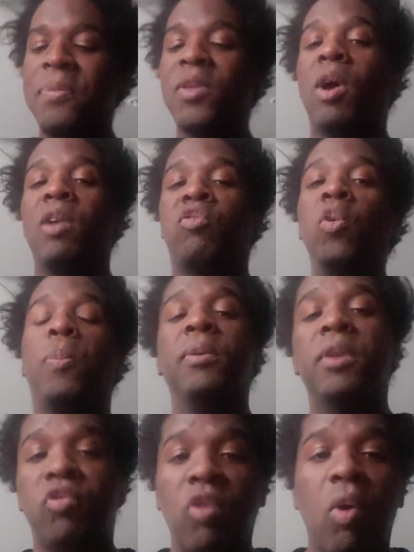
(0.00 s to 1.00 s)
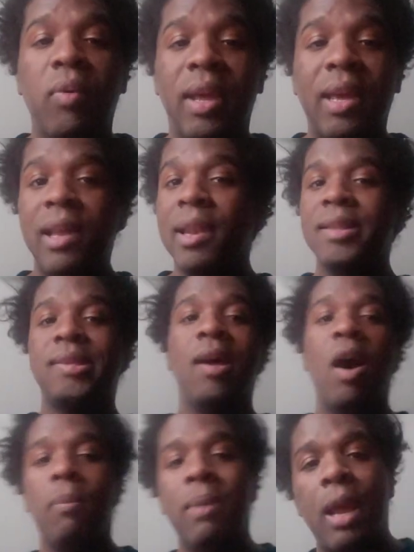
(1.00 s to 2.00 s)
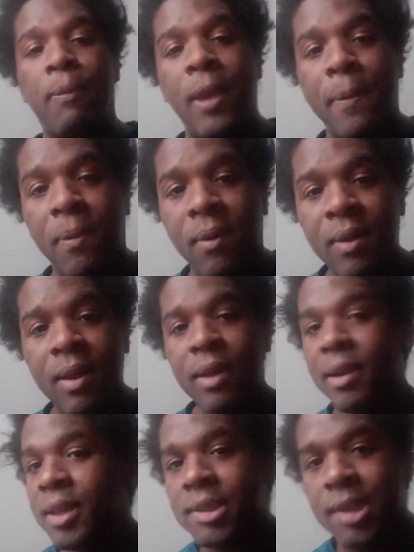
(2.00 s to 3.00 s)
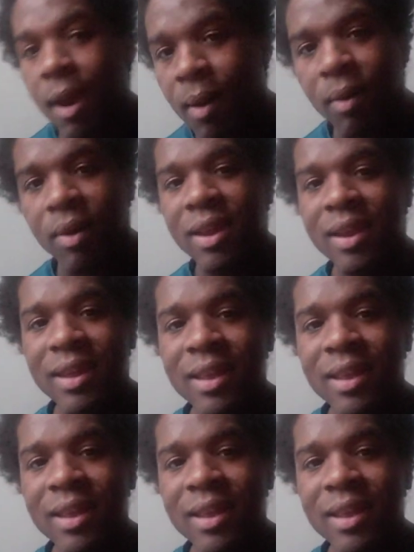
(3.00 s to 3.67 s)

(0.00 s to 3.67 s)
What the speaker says: Quadruple the droning. Let's talk, black people. Let's talk.